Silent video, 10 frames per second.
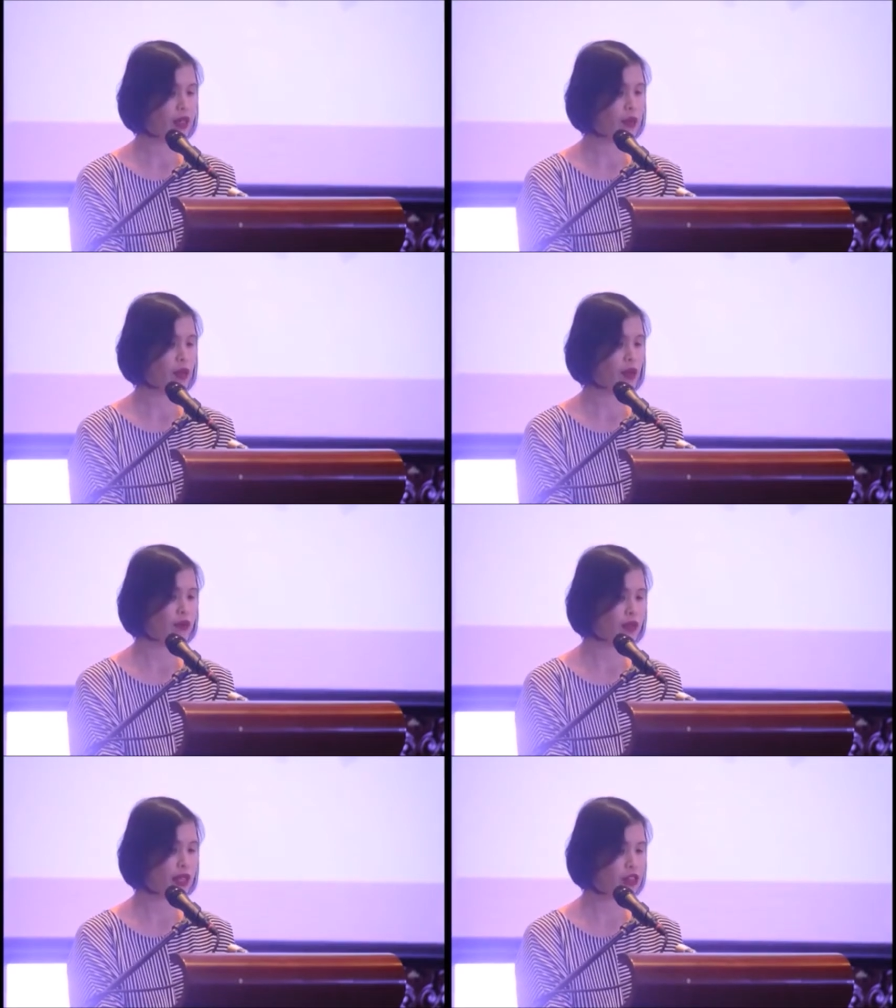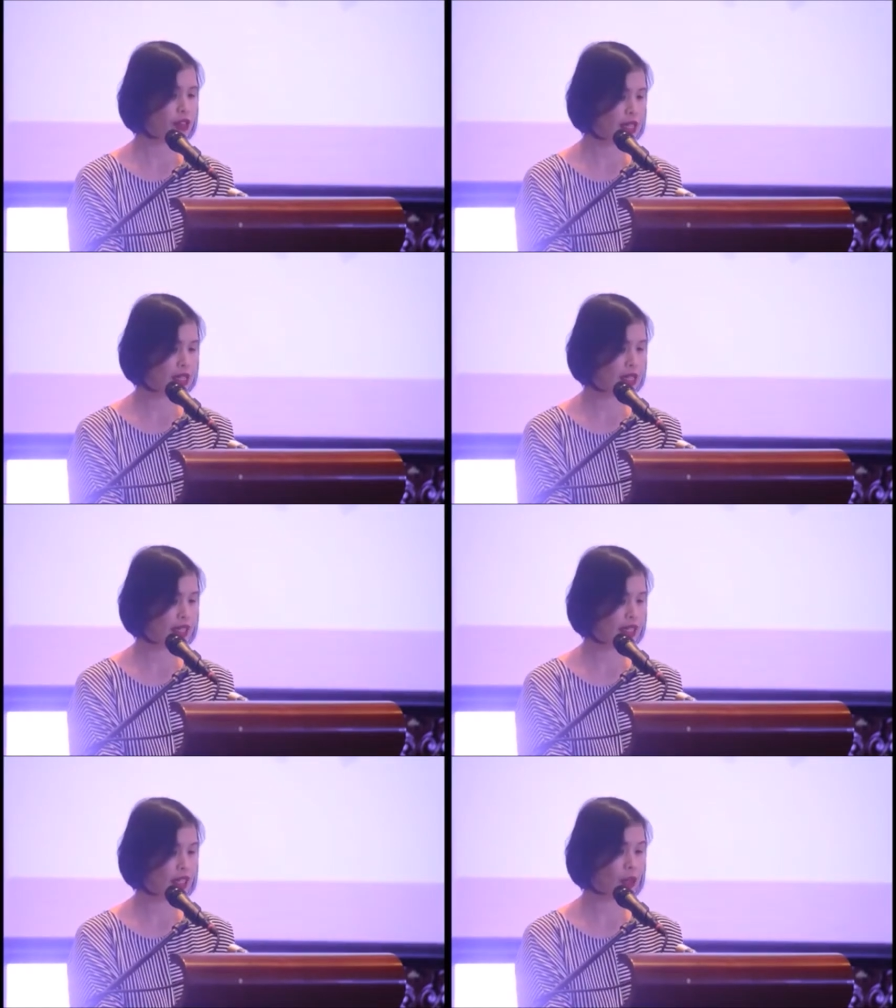that would hopefully
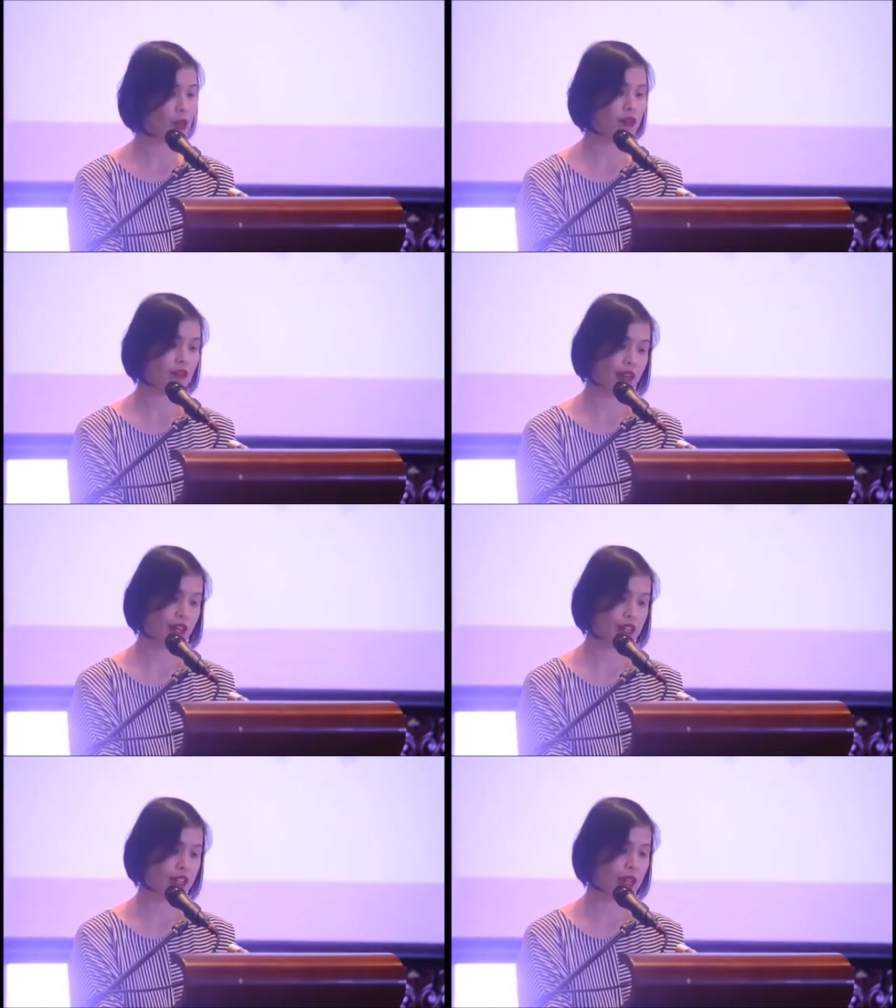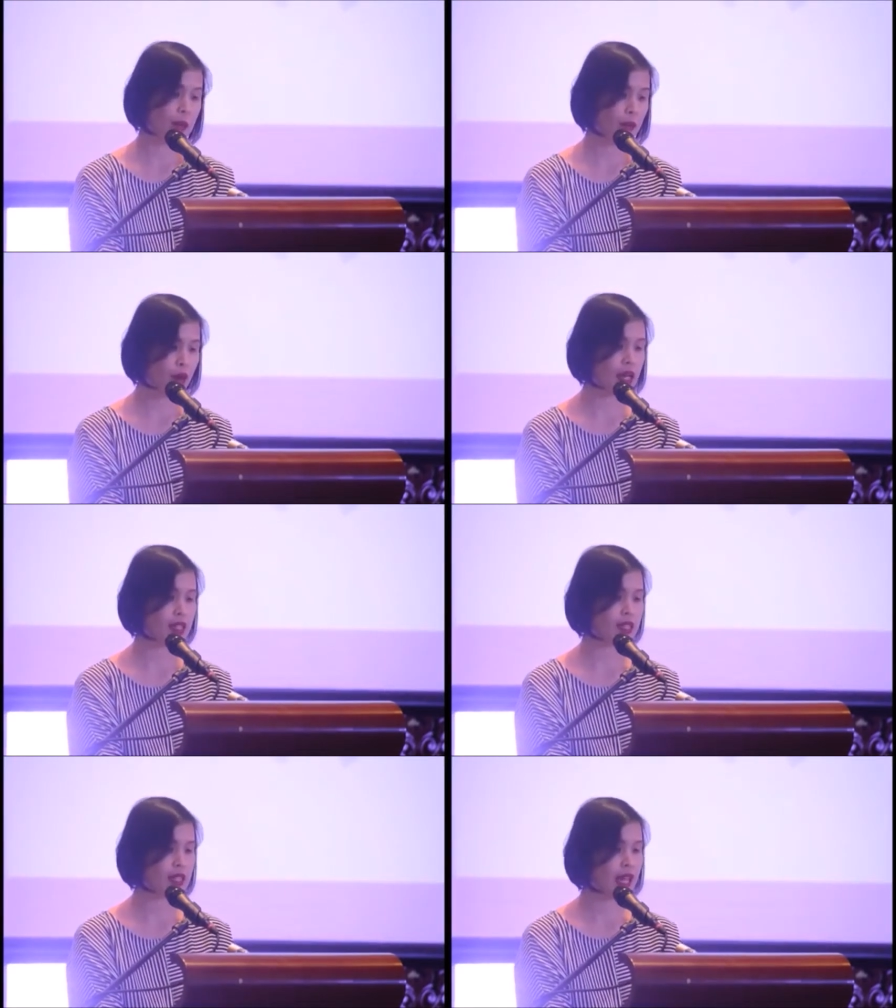translate into a fair share
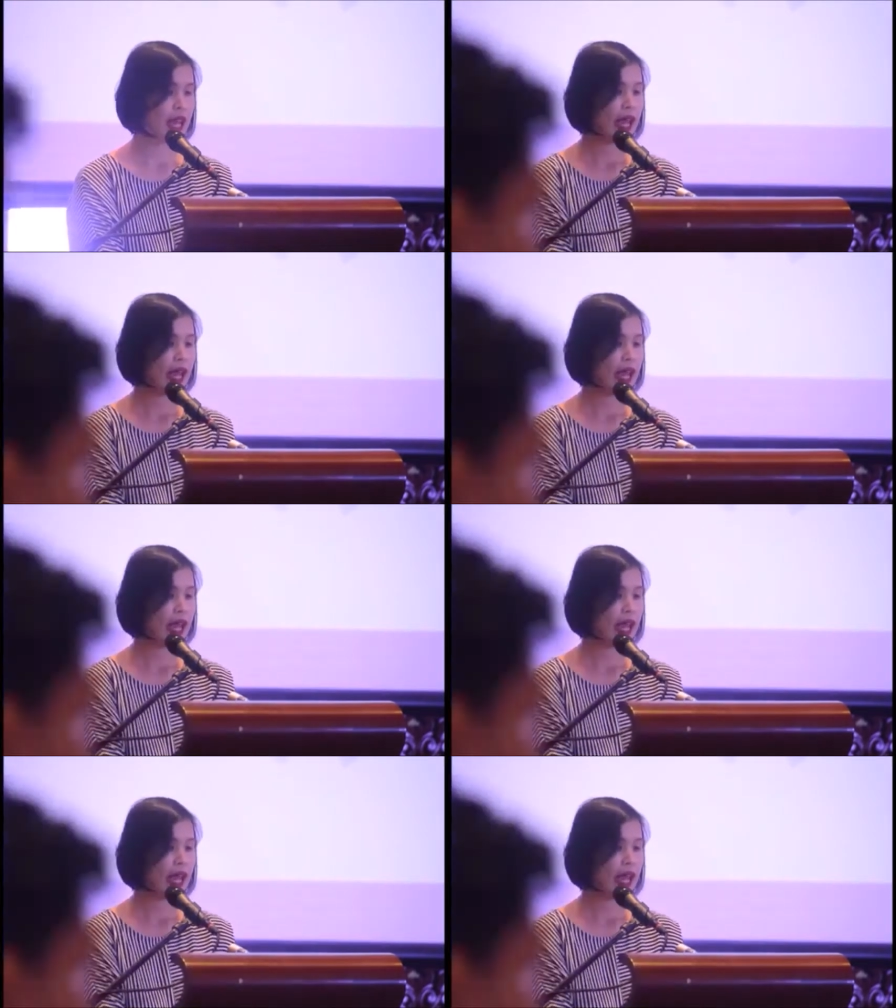price